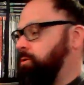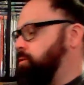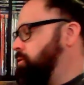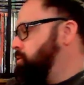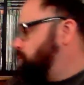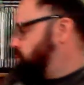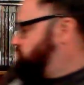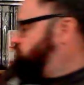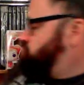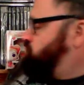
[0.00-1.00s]

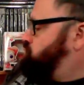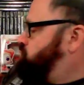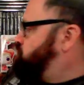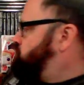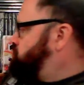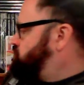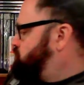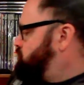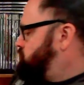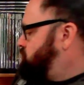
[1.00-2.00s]

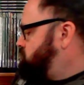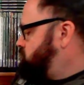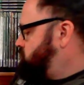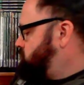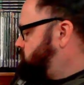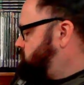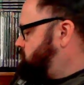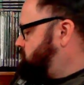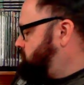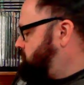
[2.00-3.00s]

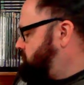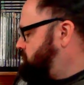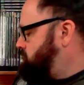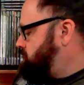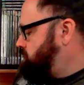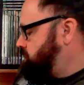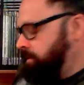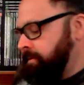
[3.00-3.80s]
(no one is talking)